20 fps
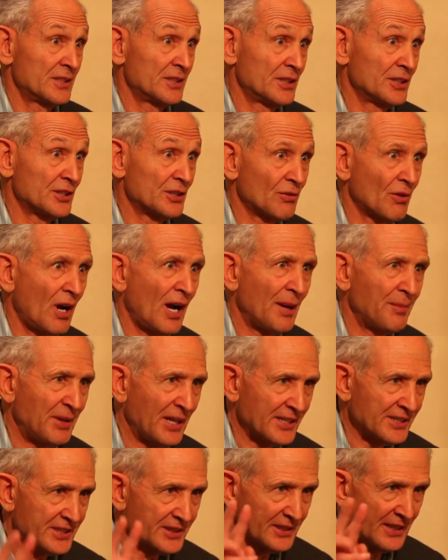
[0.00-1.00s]
described
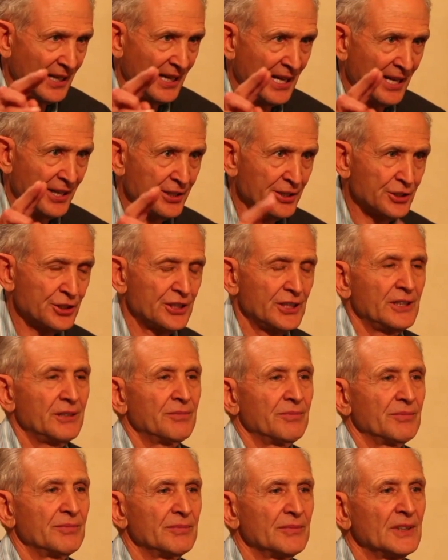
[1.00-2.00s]
as energy.
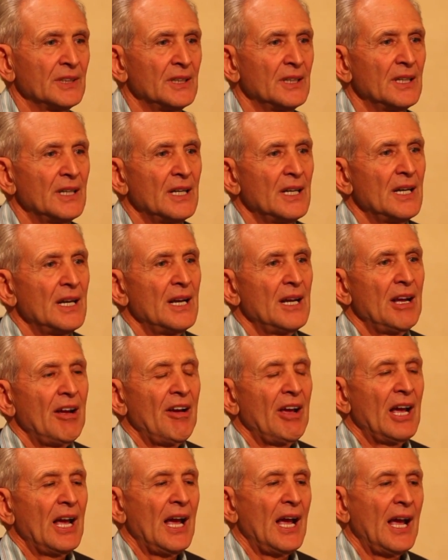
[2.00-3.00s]

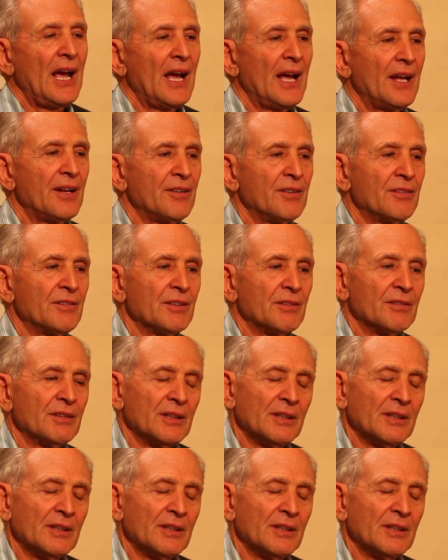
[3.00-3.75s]
And